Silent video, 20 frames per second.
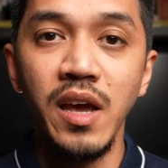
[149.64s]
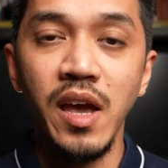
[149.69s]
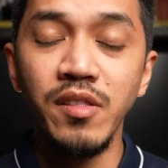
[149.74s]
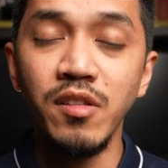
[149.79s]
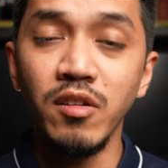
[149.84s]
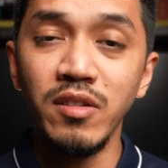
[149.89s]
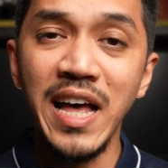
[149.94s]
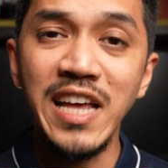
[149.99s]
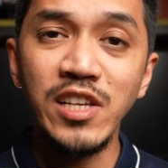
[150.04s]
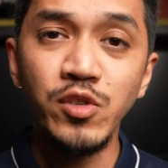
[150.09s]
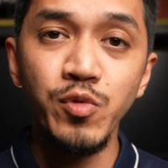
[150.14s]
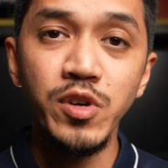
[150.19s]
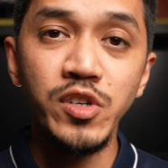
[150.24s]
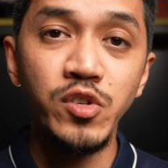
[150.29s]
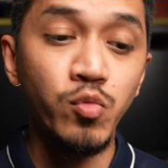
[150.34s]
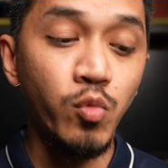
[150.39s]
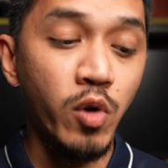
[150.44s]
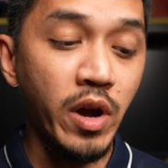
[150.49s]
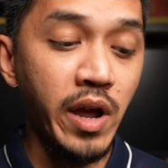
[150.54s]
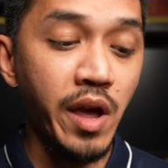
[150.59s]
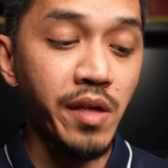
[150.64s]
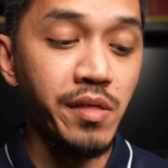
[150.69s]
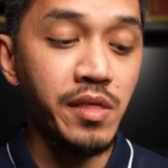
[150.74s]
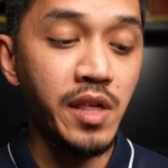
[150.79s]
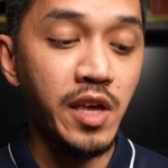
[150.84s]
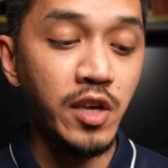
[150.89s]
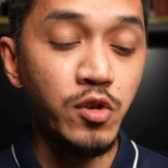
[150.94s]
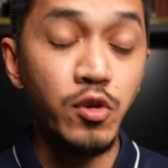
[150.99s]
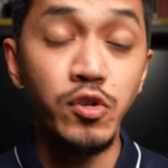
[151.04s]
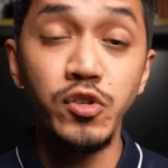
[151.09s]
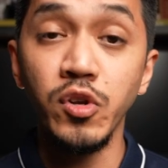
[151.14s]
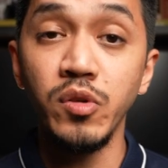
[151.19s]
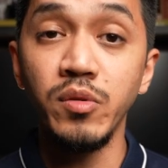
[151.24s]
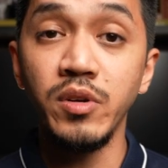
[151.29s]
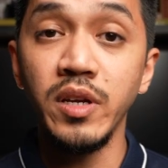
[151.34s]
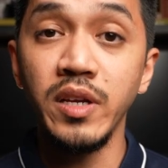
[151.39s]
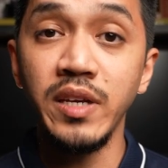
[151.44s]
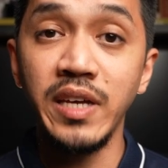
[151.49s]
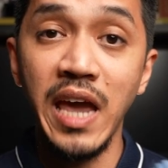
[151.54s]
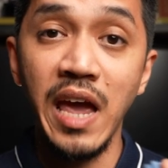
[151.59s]
And the last reason why I think you should
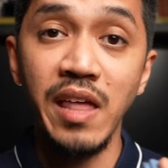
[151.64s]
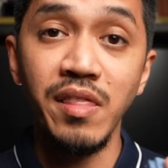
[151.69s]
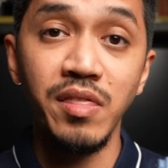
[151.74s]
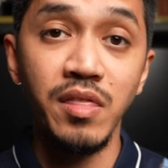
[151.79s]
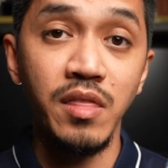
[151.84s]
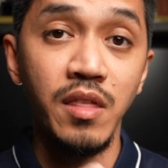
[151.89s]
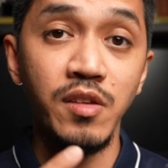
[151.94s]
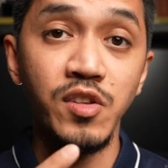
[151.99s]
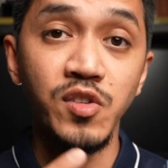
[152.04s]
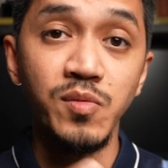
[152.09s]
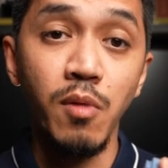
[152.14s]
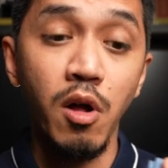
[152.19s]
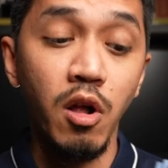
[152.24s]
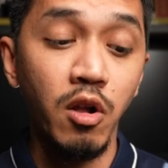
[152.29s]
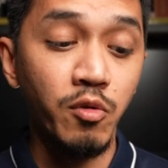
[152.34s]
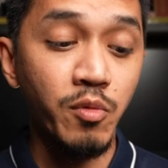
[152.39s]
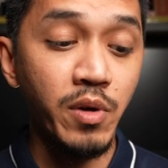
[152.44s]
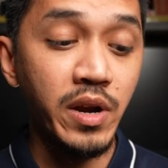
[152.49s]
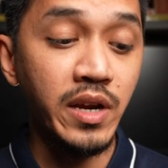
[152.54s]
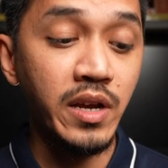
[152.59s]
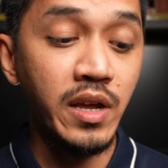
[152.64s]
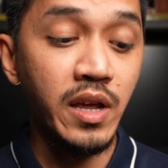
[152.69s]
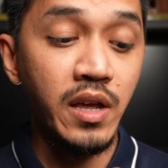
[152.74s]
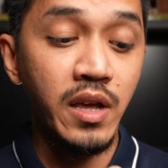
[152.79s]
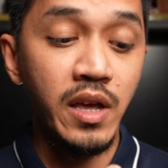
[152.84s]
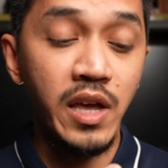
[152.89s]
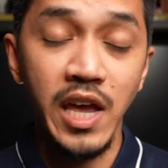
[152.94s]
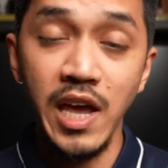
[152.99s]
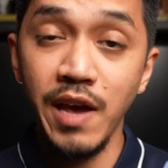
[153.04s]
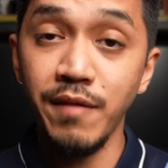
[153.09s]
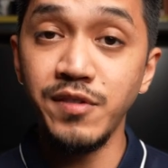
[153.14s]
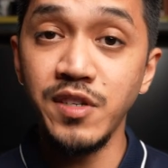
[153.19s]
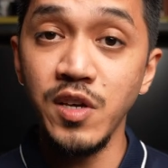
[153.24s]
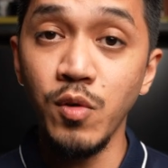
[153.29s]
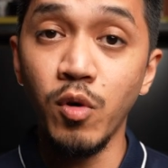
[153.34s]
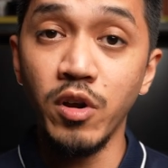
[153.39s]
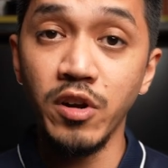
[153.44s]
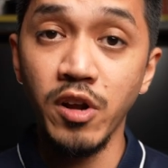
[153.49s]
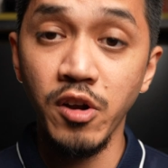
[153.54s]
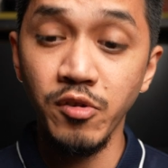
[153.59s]
get the Smallrig
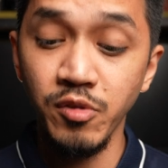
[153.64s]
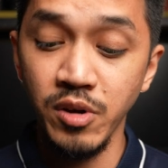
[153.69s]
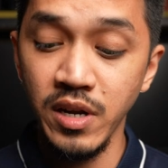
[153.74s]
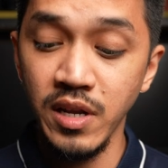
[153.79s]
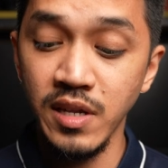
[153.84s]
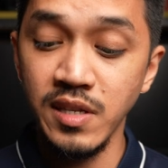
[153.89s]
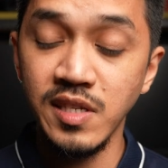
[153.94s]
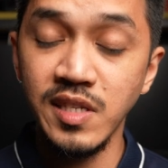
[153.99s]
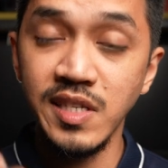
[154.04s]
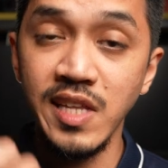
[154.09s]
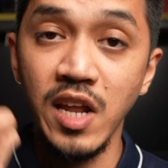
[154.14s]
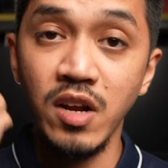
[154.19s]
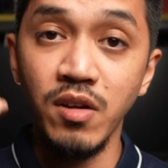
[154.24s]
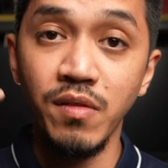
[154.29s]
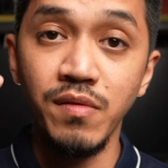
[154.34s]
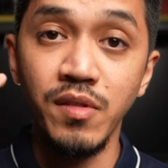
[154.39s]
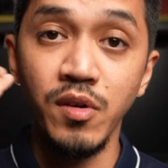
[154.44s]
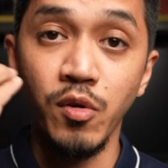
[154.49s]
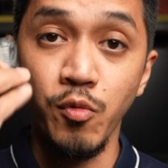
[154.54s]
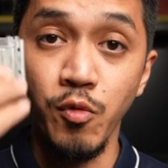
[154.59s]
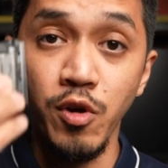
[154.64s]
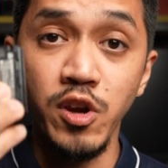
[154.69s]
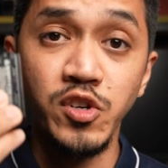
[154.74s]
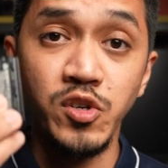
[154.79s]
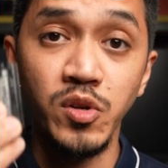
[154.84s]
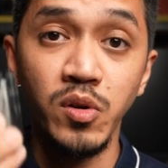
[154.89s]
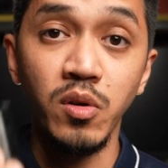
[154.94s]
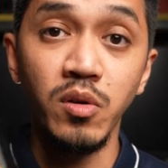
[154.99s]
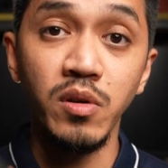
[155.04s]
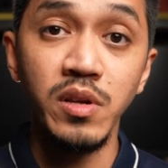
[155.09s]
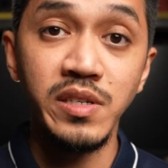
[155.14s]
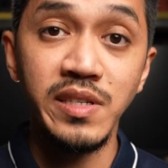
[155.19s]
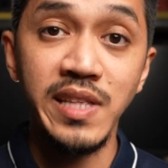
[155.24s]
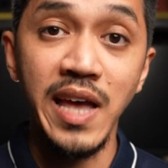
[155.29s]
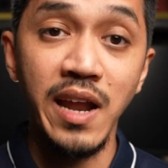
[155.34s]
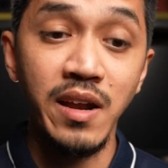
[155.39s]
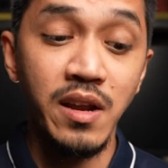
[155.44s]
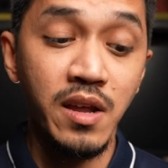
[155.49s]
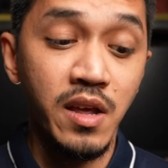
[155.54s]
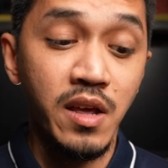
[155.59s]
FZ100 instead of the original is
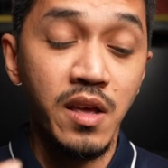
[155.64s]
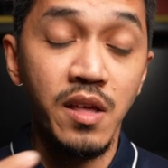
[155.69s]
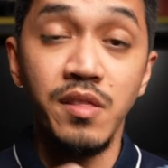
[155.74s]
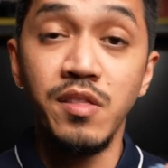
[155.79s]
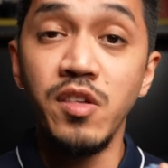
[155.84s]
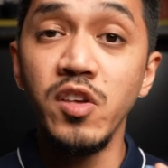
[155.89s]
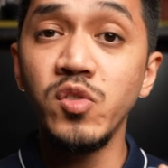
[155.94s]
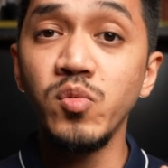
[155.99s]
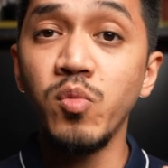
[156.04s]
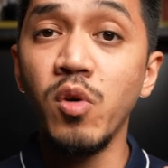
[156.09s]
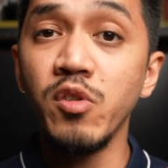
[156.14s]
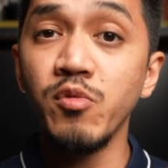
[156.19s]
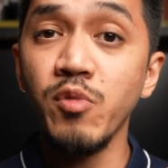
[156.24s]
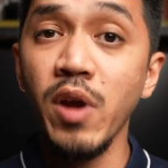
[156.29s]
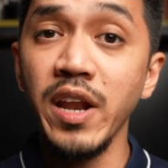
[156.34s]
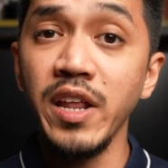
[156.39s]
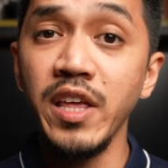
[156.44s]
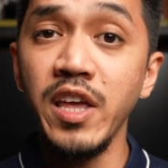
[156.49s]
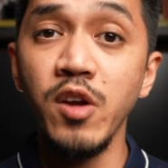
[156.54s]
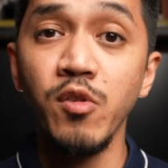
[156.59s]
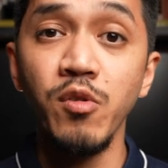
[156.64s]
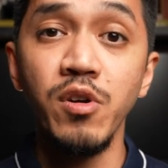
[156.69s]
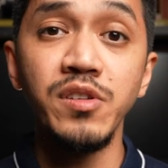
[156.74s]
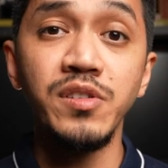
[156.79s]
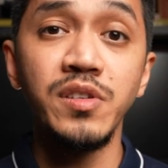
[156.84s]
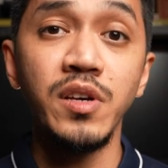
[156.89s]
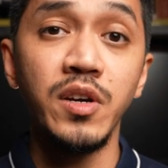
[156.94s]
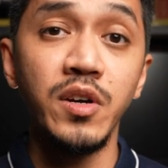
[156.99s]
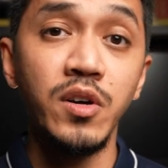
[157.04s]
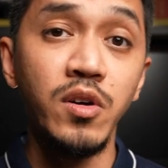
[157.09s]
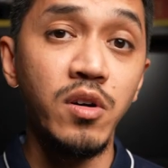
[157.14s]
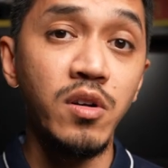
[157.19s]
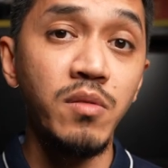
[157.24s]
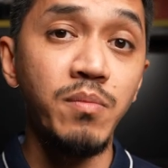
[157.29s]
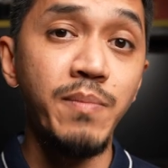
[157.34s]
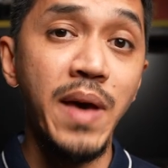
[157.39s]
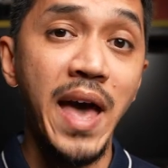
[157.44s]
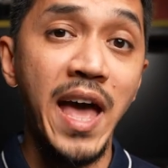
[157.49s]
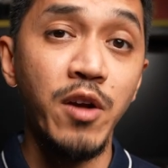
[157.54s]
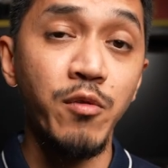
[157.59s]
that this one right here is a
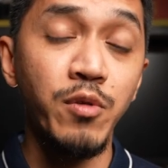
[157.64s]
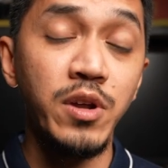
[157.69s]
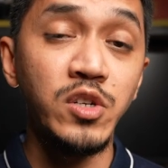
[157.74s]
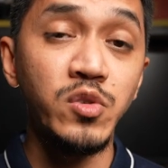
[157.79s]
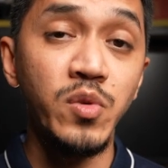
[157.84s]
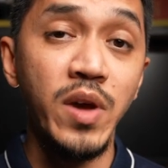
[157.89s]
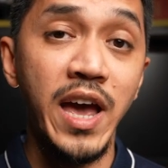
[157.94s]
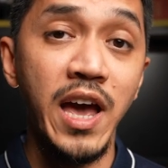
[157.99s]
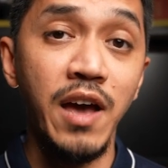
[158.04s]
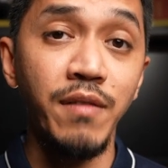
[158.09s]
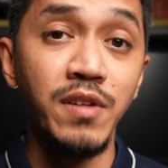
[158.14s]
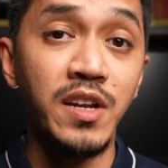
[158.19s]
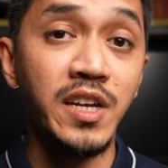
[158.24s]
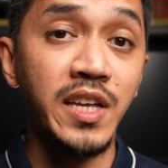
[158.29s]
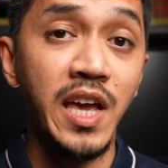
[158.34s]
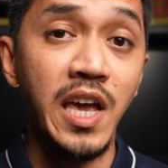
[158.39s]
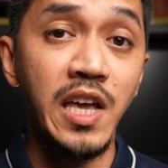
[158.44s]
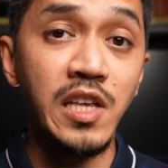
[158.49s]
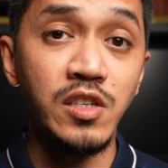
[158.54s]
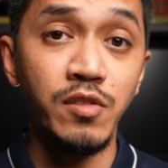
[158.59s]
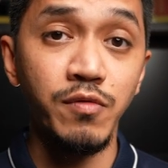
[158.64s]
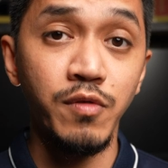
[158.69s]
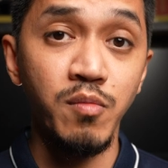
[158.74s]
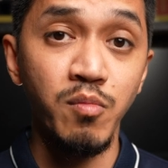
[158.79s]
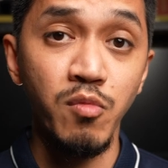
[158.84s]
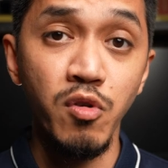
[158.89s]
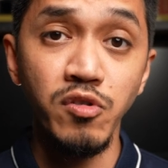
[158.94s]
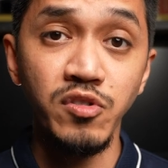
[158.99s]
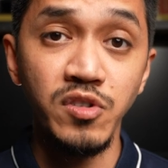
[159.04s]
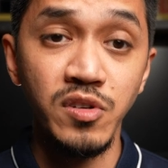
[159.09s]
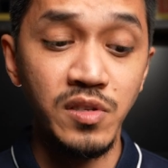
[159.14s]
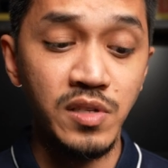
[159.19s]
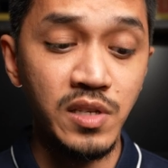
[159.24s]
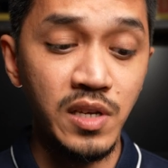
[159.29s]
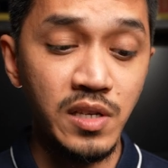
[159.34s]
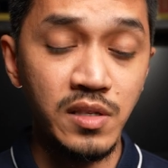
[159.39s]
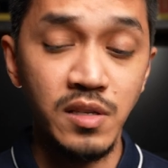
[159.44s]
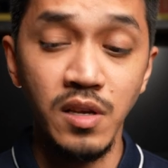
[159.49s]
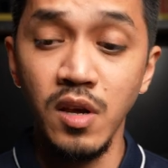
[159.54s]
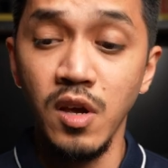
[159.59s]
good battery to have in case of
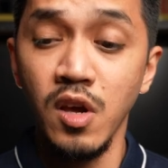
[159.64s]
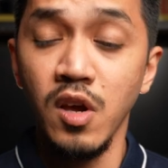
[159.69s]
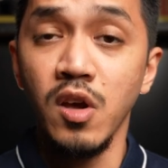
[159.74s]
emergencies.